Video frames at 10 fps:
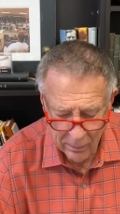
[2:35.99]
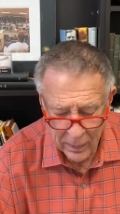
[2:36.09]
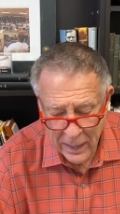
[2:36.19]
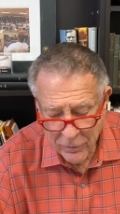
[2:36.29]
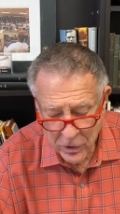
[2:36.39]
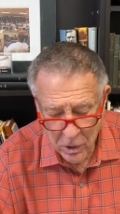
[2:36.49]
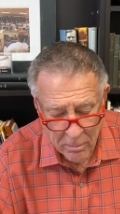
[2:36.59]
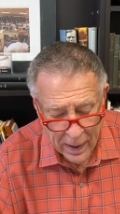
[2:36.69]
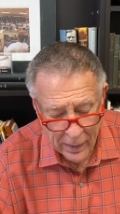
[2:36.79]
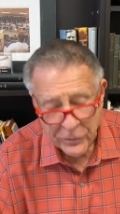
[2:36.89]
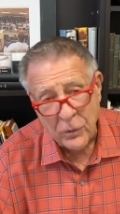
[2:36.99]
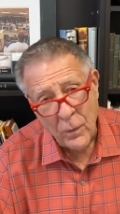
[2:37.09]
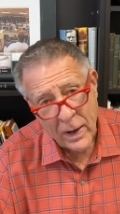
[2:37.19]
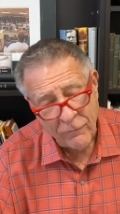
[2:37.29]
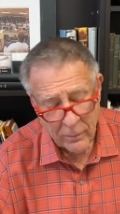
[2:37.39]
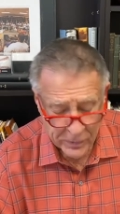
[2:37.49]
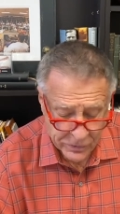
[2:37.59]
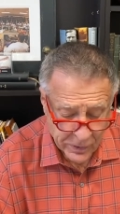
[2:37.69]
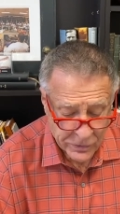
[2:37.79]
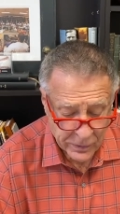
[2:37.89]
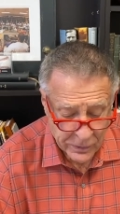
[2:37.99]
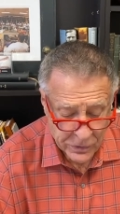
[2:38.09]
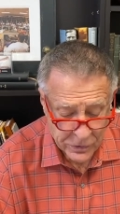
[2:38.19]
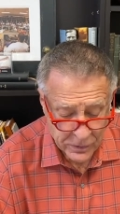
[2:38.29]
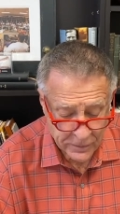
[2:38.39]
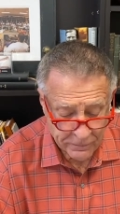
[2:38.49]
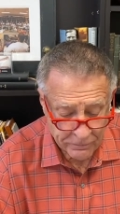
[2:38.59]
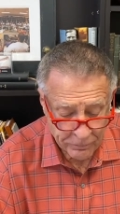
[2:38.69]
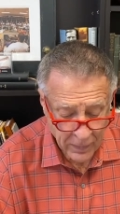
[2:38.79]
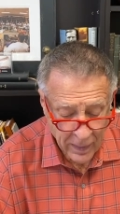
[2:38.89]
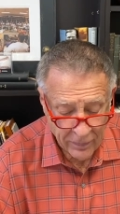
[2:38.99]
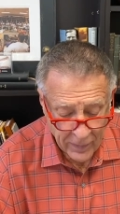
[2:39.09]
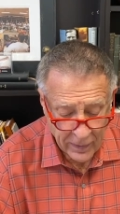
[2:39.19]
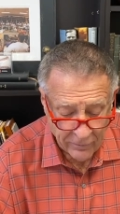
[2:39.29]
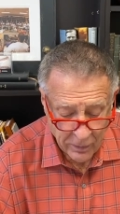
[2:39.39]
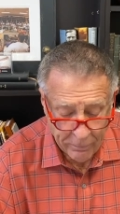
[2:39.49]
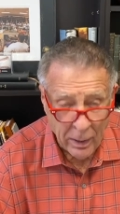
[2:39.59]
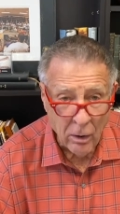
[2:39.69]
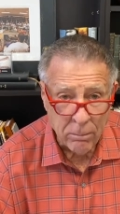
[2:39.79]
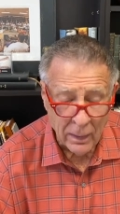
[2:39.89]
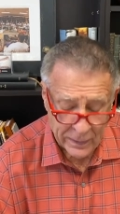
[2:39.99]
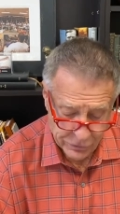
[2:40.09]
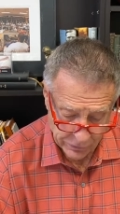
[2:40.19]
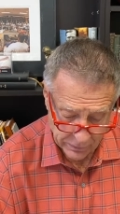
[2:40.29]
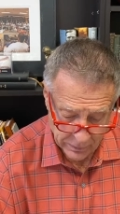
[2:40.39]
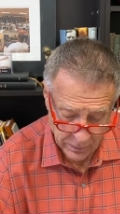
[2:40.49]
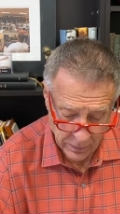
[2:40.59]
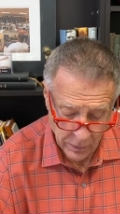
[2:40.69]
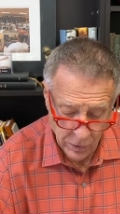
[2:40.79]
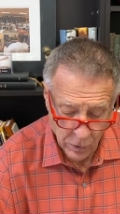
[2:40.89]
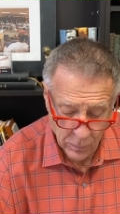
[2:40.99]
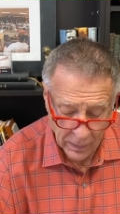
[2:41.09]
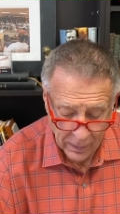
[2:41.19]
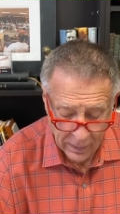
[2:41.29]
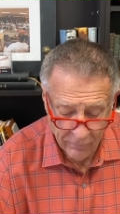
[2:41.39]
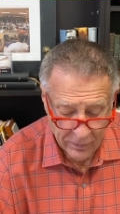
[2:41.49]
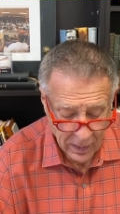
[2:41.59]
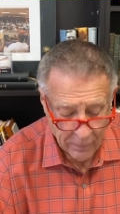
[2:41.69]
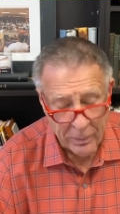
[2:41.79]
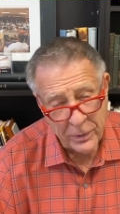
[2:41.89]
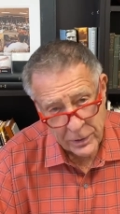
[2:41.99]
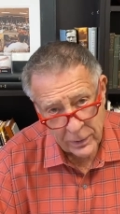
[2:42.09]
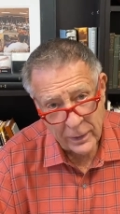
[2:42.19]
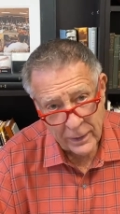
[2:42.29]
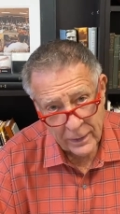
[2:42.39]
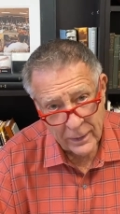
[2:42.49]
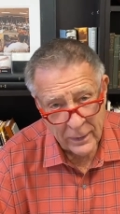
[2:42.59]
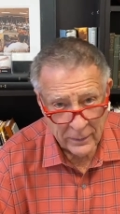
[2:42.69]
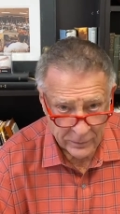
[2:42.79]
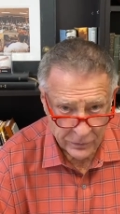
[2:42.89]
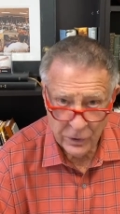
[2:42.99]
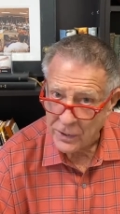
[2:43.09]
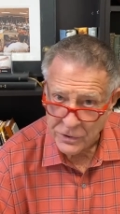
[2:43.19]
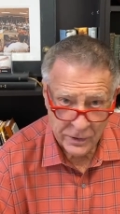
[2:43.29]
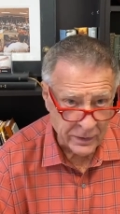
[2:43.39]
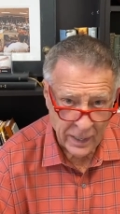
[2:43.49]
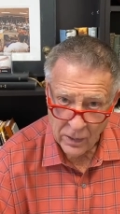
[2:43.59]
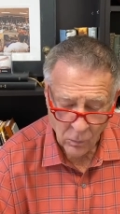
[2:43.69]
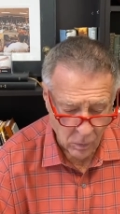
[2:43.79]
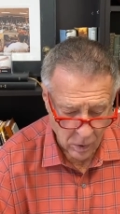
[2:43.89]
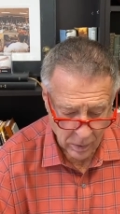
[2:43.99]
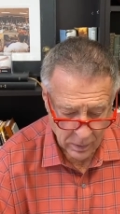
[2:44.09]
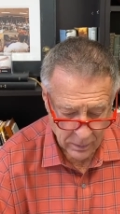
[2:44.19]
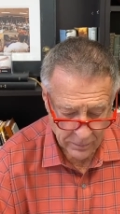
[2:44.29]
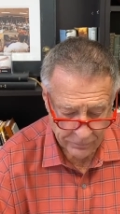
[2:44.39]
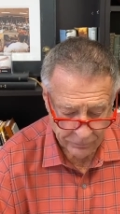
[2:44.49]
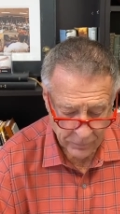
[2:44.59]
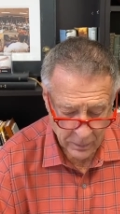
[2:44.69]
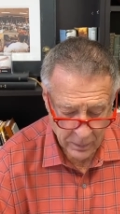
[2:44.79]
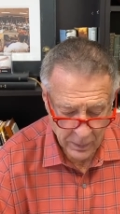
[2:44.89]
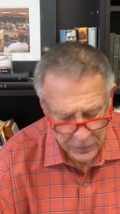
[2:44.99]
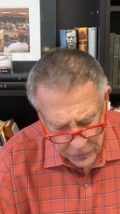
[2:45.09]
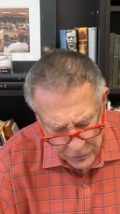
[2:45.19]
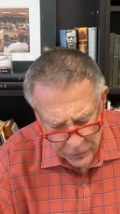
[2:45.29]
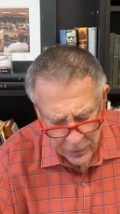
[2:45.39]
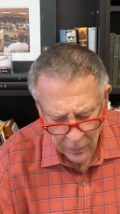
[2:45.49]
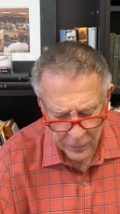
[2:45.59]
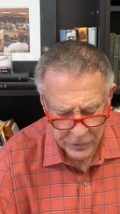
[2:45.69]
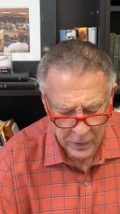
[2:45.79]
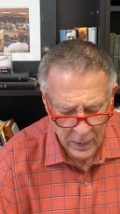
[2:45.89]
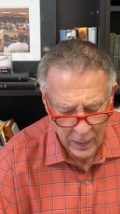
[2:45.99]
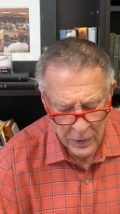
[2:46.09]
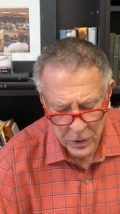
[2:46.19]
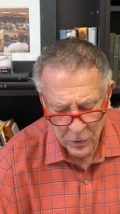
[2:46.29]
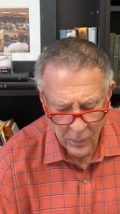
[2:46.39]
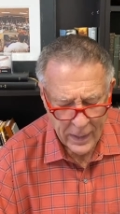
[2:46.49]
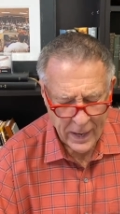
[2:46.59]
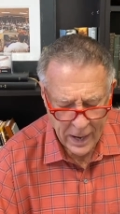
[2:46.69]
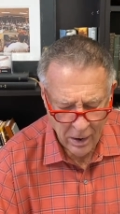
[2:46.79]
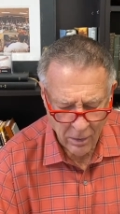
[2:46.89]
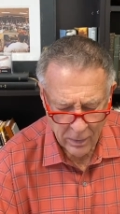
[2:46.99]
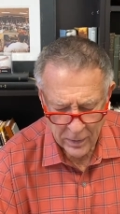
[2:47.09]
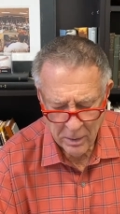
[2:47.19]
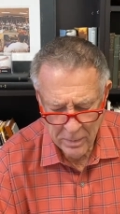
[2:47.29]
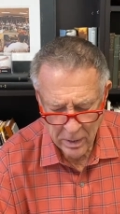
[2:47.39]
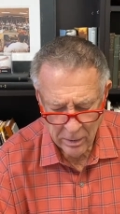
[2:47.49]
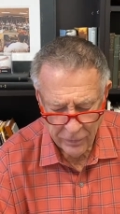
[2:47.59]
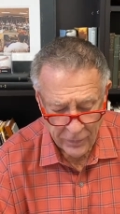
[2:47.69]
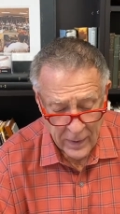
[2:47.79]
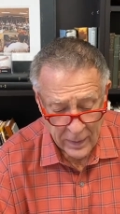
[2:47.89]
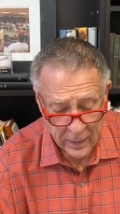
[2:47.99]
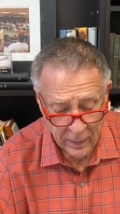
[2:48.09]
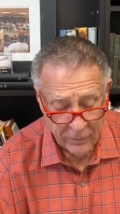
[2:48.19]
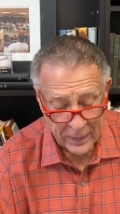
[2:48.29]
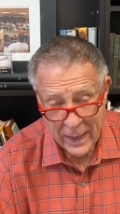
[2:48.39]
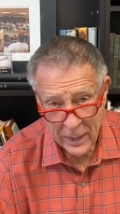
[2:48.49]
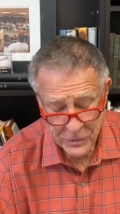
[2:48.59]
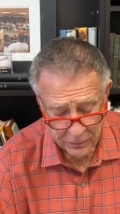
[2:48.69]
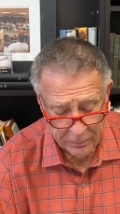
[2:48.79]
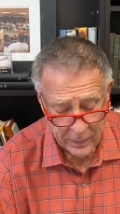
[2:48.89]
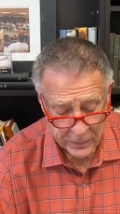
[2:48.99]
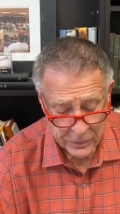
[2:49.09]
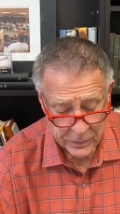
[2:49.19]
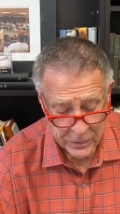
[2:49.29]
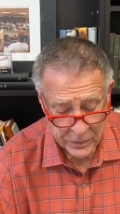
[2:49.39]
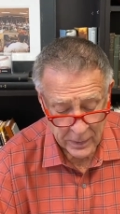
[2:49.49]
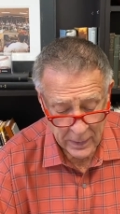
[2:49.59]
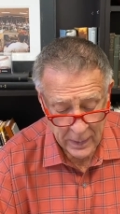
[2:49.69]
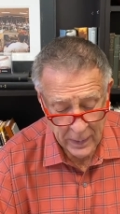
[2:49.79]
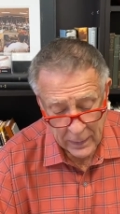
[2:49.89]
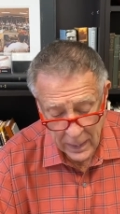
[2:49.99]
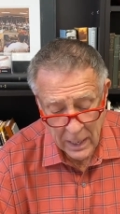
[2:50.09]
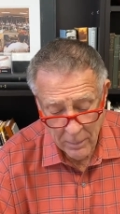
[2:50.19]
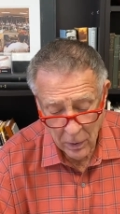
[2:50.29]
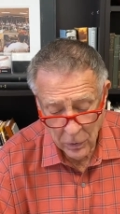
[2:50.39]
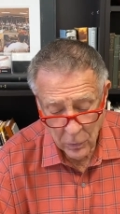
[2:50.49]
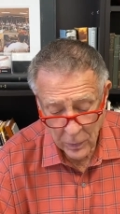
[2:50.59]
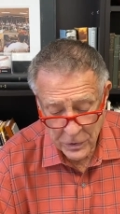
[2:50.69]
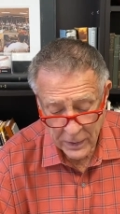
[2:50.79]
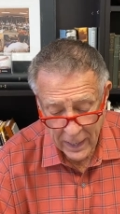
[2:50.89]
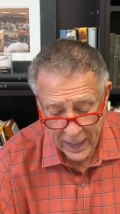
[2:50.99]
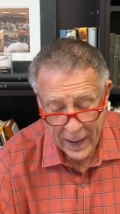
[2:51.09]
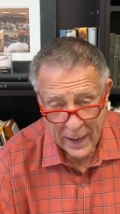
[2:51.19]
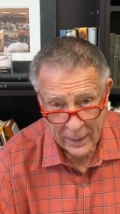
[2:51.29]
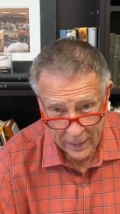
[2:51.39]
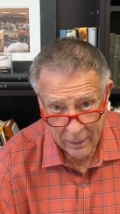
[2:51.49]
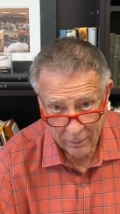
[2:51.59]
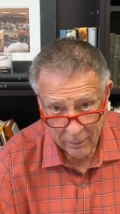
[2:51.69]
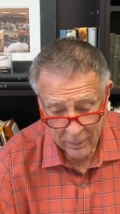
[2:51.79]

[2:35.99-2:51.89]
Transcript: leaving you miles away from assistance? Think of the paraplegic who would love the opportunity just to take a walk. Should you notice a new gray hair in the mirror? Think of the cancer patients in chemo who wish they had hair